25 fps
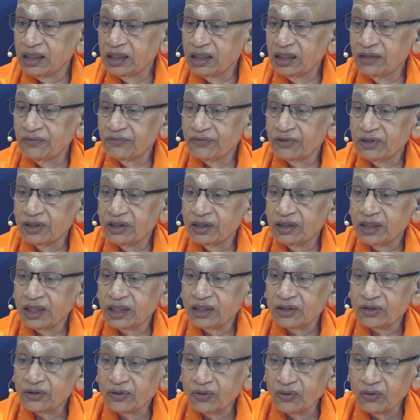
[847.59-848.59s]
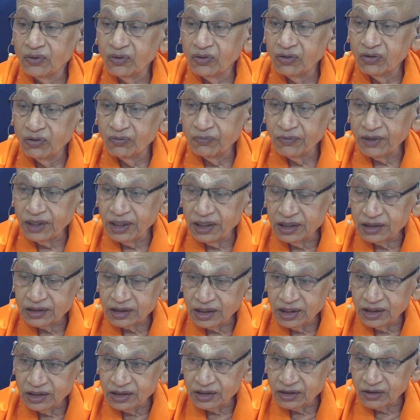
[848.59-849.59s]
even let go my
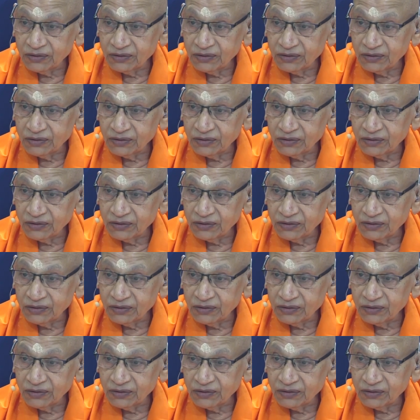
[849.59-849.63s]
sense